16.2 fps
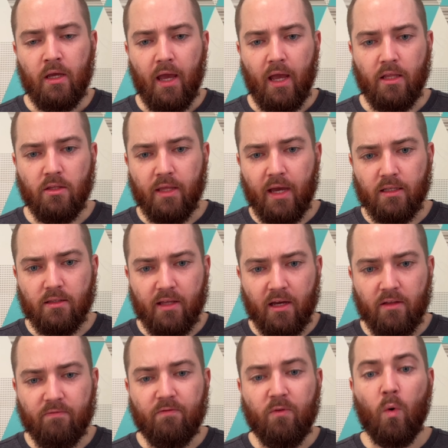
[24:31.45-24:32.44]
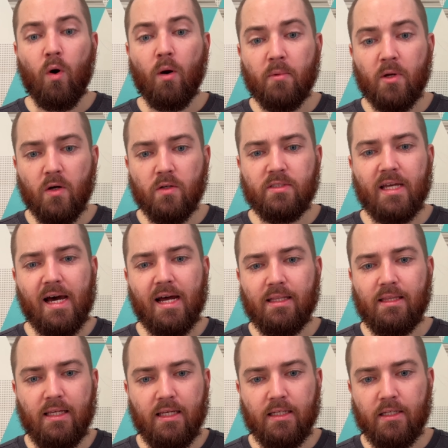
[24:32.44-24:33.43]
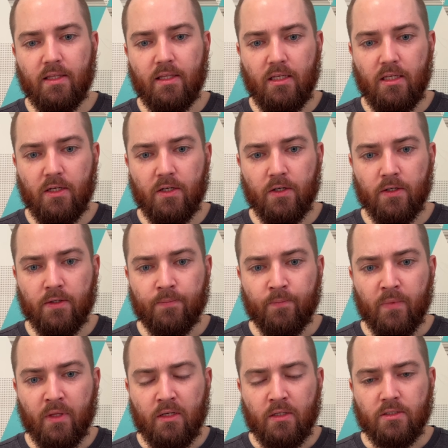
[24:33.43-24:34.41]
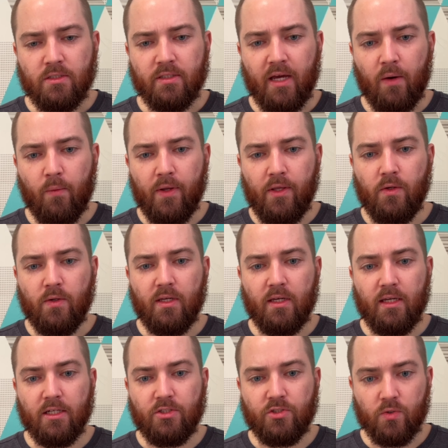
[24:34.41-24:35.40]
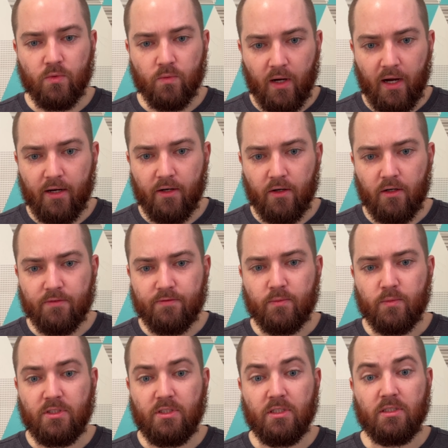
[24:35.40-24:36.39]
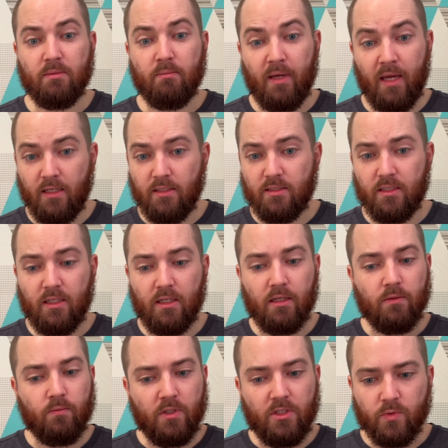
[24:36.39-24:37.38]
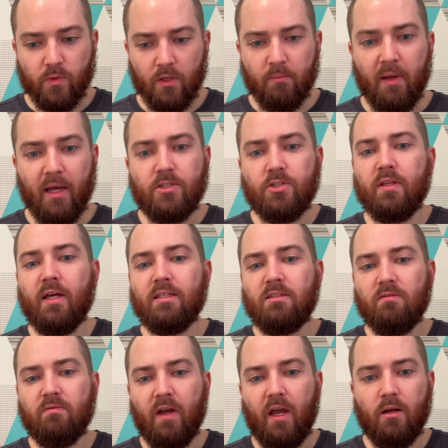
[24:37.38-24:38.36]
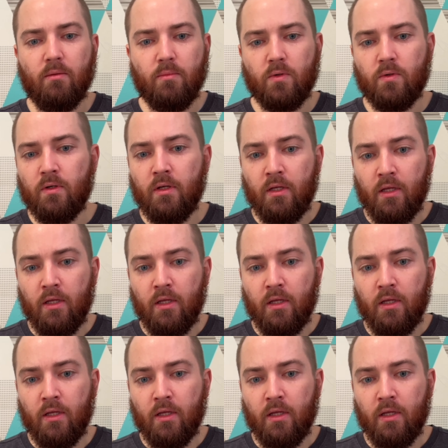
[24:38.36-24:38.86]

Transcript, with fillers: And that, that form goes out at the end of the year. So that way you can get your write off which is amazing. And we just want to make sure that's available.